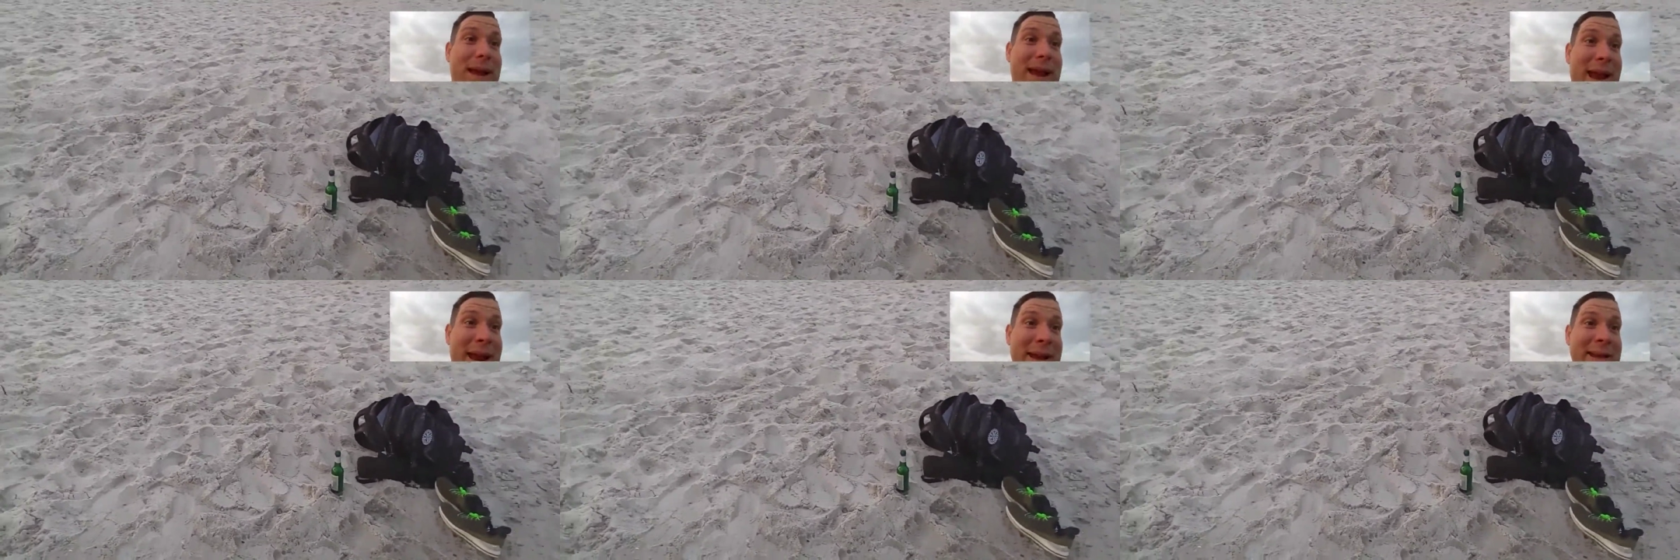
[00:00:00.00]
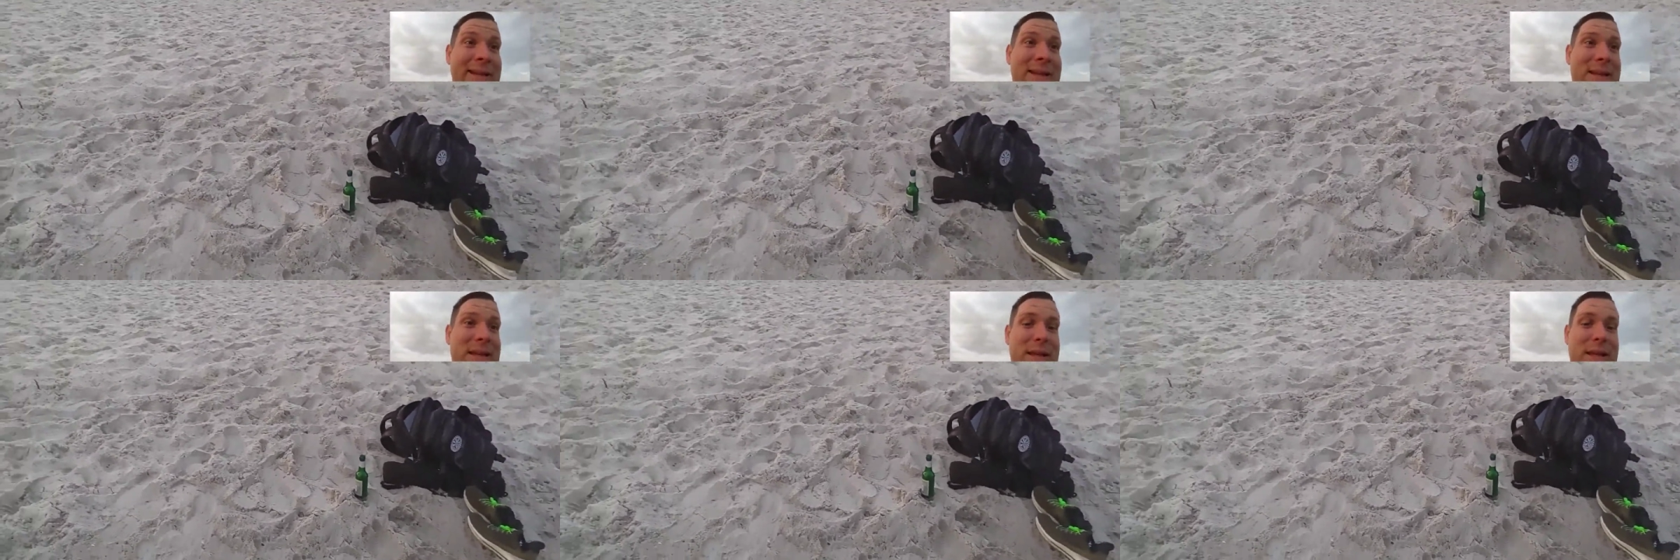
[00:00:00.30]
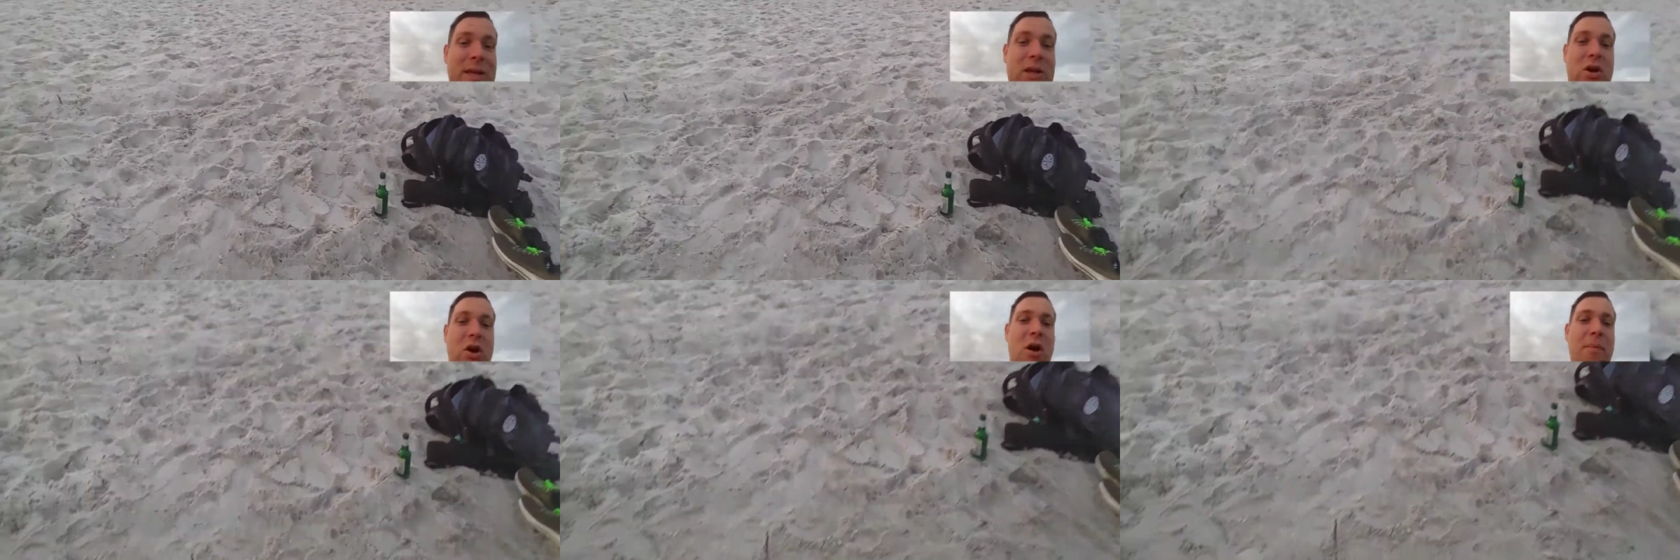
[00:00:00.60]
And
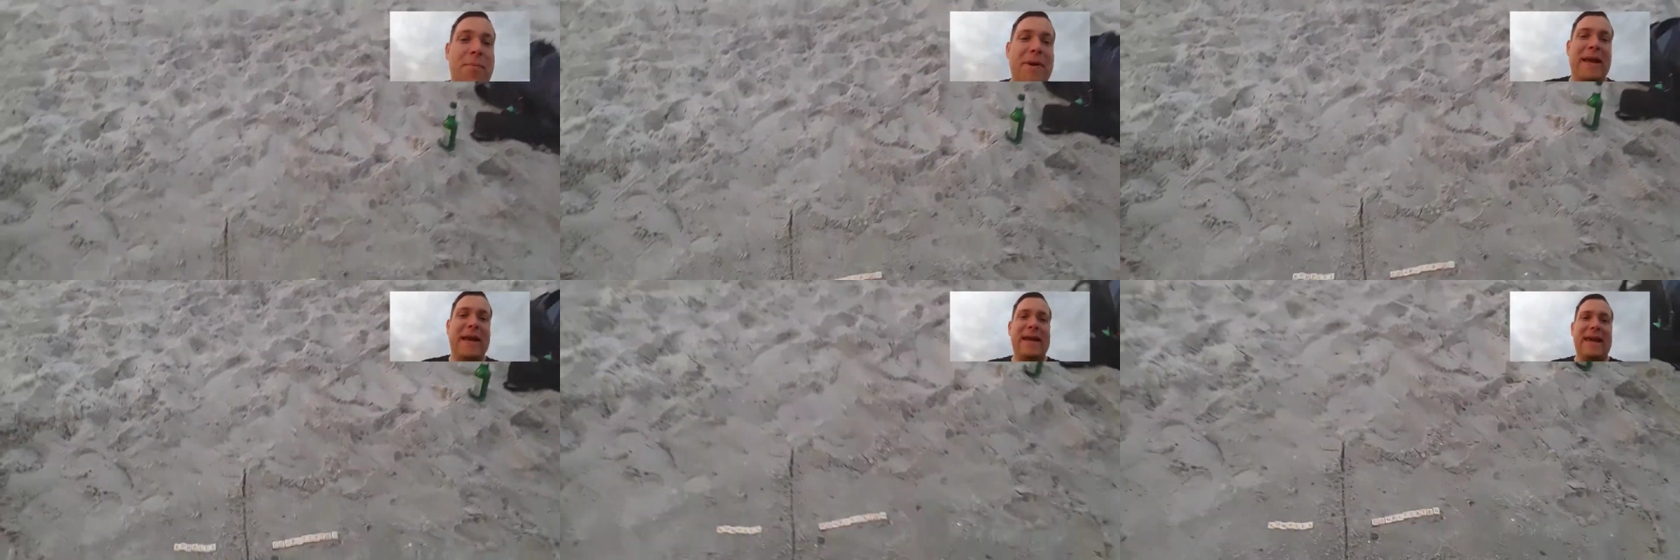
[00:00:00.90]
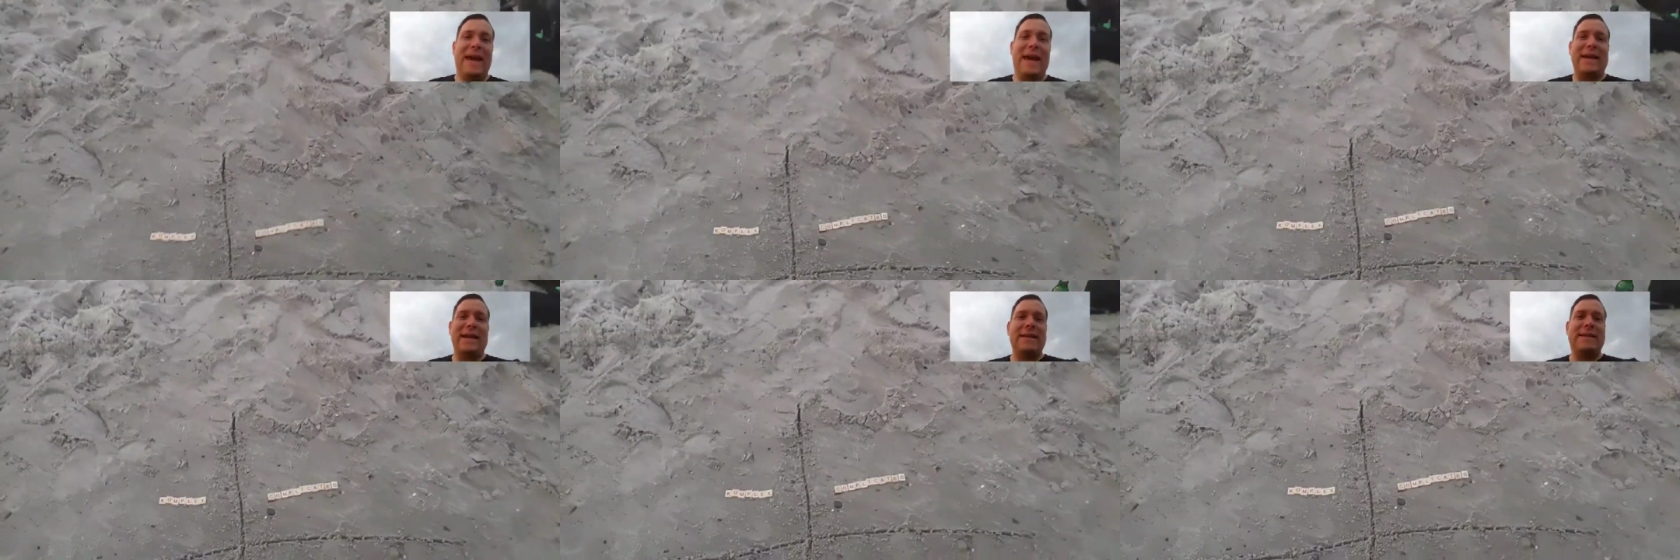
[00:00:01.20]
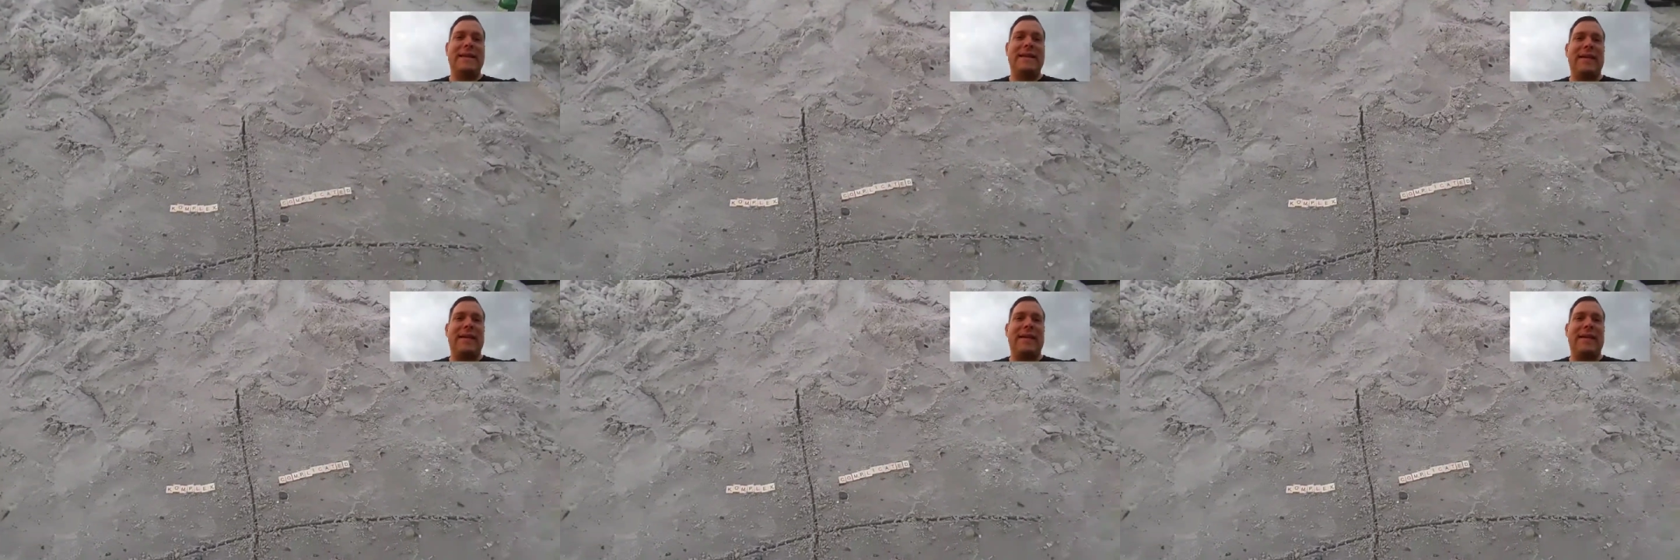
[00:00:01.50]
complicated